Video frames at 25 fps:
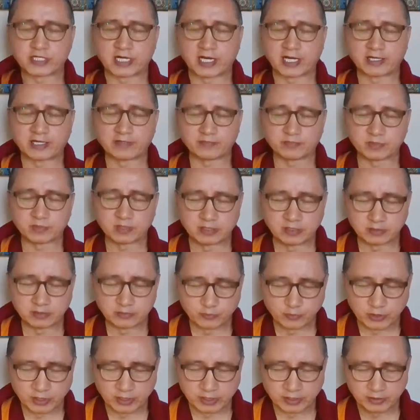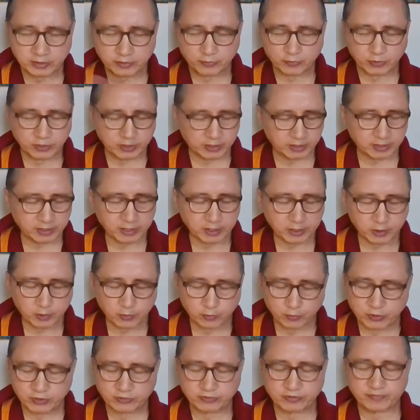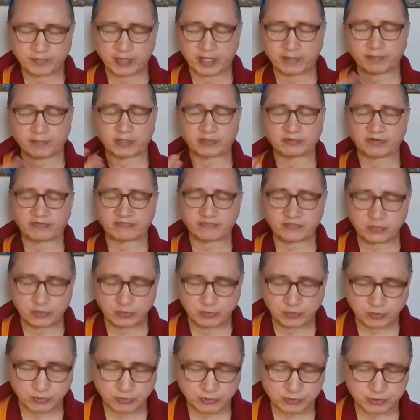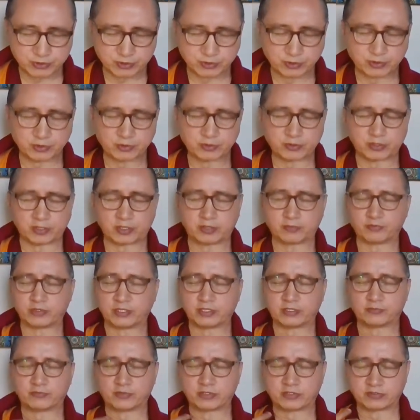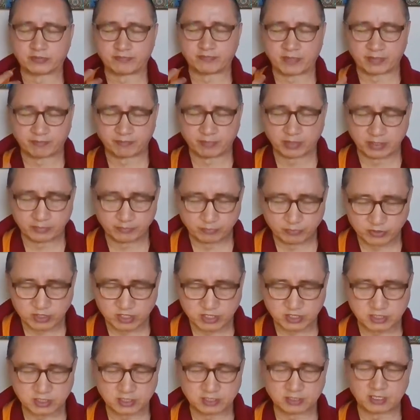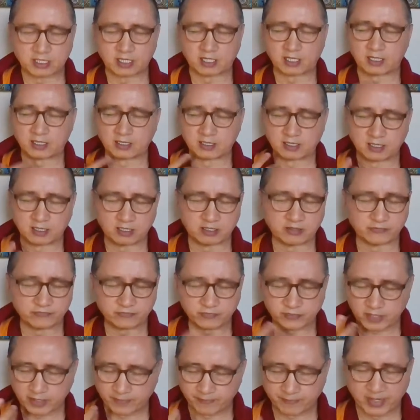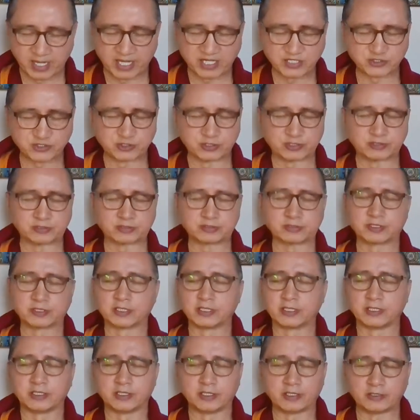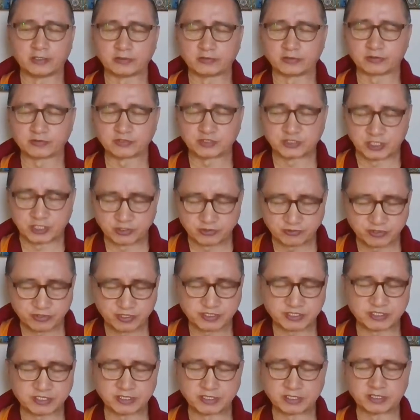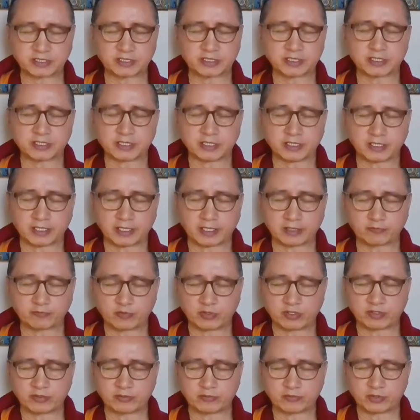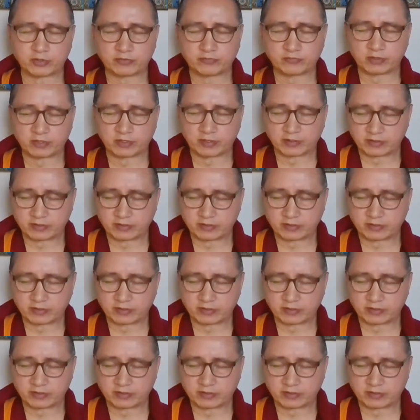time, then we remember refuge. We remember bodhicitta, love, compassion, generosity, and we